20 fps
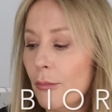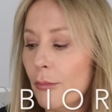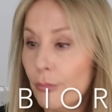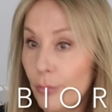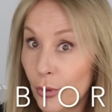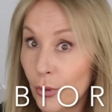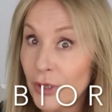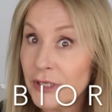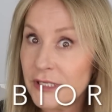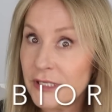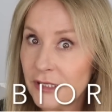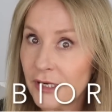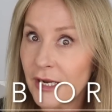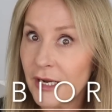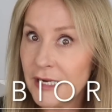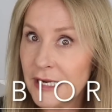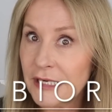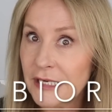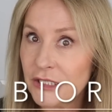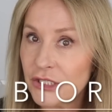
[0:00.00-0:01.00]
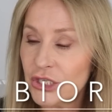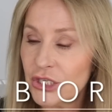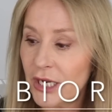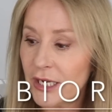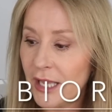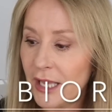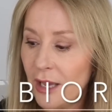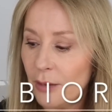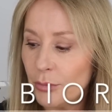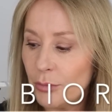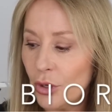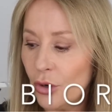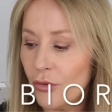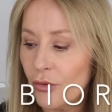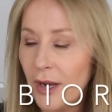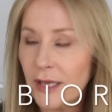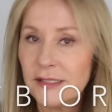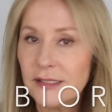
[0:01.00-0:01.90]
Boy, did I need to check out Biore.